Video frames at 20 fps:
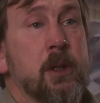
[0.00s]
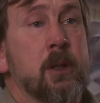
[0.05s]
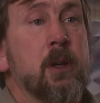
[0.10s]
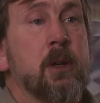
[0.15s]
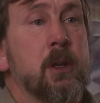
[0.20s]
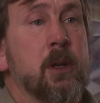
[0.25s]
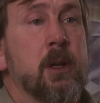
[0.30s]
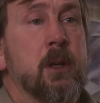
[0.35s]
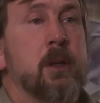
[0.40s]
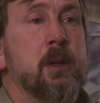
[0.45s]

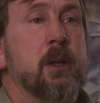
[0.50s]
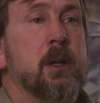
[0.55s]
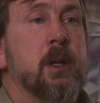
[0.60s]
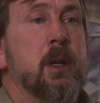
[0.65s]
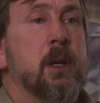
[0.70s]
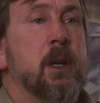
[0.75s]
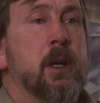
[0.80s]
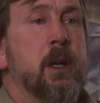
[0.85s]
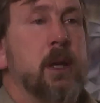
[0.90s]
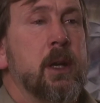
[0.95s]
long
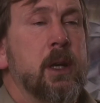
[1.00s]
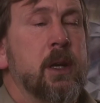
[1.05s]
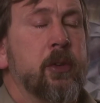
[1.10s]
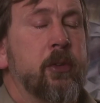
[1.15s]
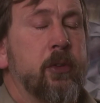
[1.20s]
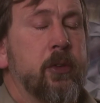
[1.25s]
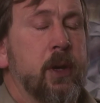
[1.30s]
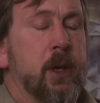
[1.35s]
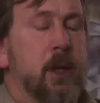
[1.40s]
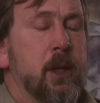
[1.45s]

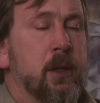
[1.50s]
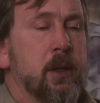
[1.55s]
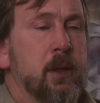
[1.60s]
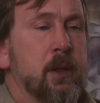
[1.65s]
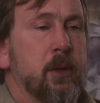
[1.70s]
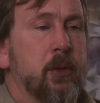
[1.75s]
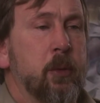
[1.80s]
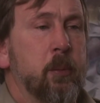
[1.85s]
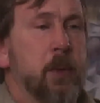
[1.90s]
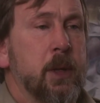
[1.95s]
inside
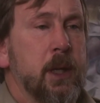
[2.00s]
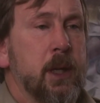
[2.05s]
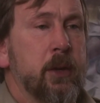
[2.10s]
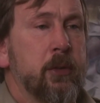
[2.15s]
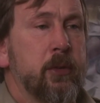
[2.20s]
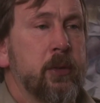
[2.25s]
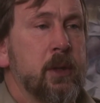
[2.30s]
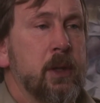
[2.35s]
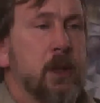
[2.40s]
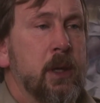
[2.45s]
the
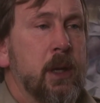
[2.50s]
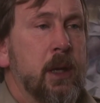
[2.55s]
banks.